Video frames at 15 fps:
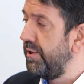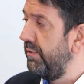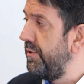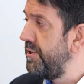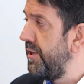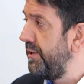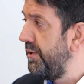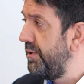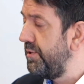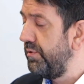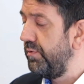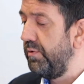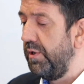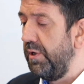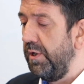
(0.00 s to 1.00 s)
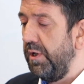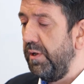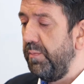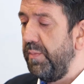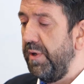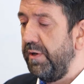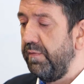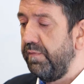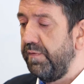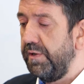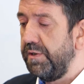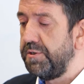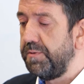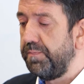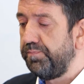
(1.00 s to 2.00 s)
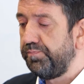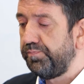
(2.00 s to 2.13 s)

they're intended to benefit.